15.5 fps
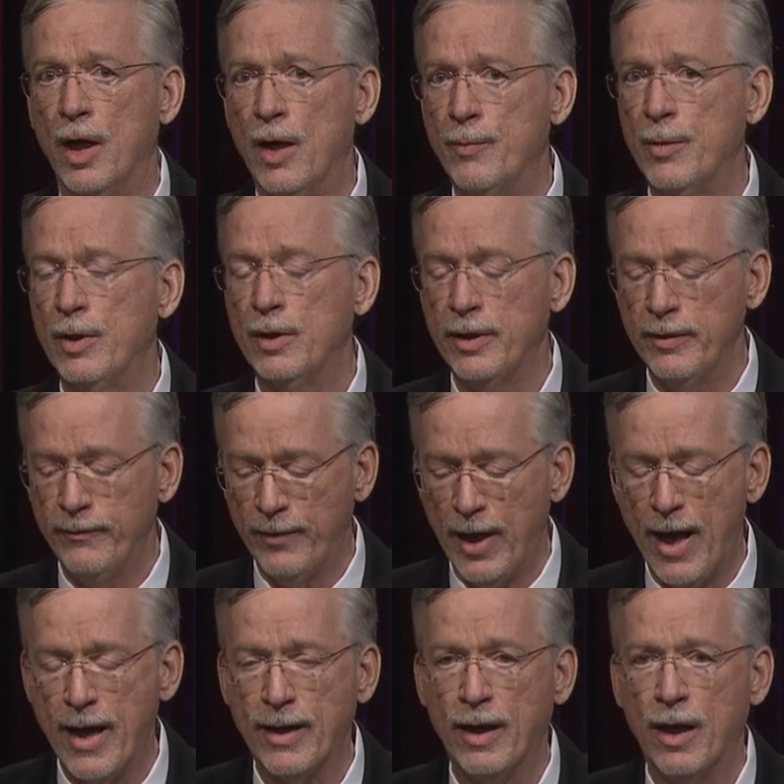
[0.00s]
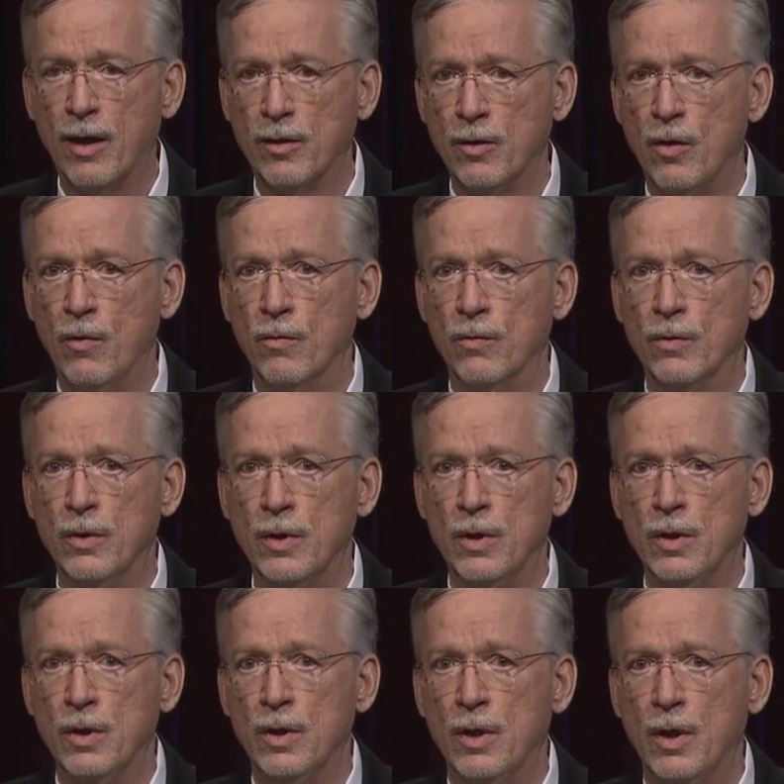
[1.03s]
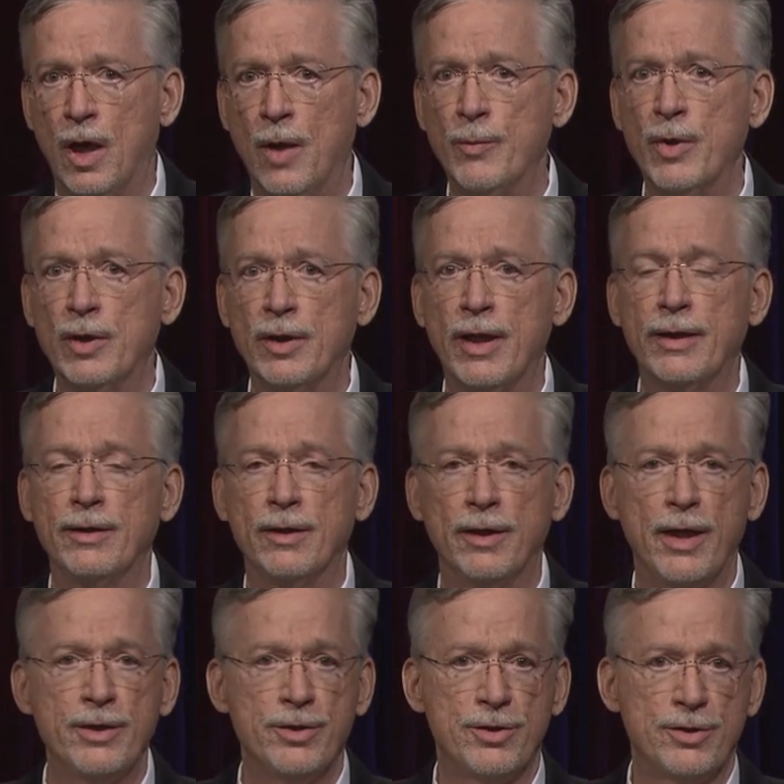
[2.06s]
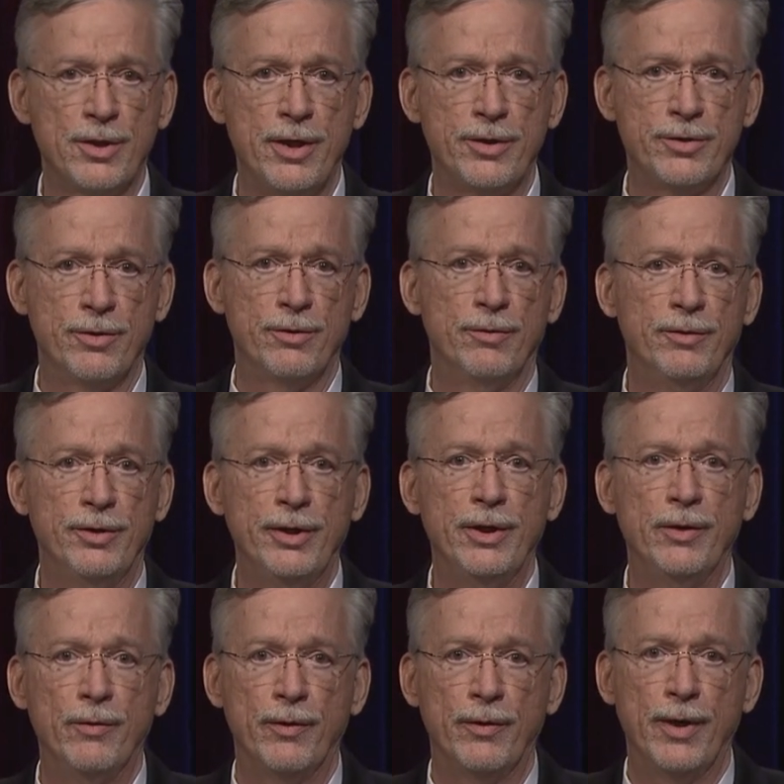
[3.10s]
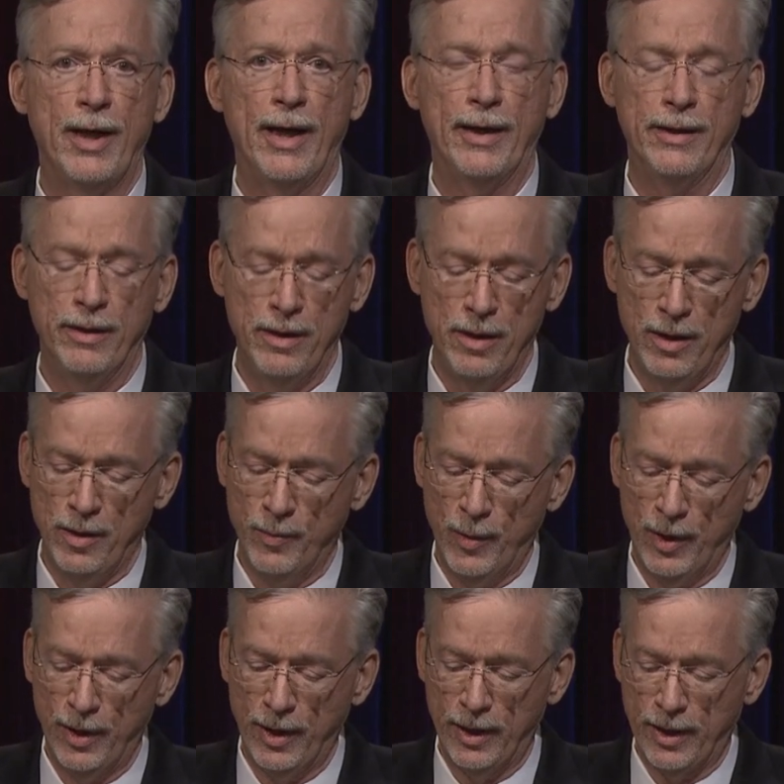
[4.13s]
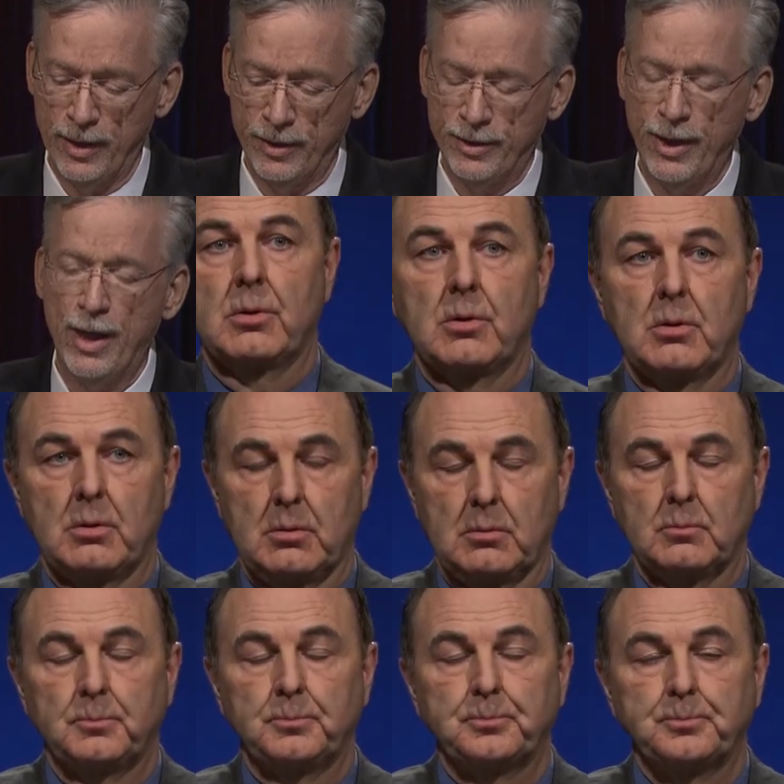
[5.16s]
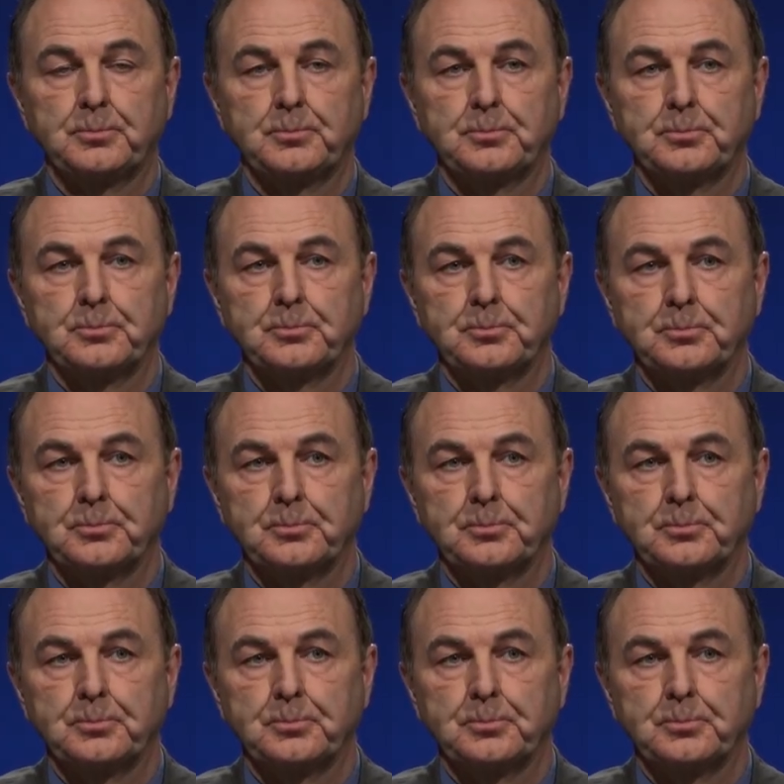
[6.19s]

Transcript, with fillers: I'm going to leave that alone. I'm going to let the legislature deal with that. But I can tell you, I, I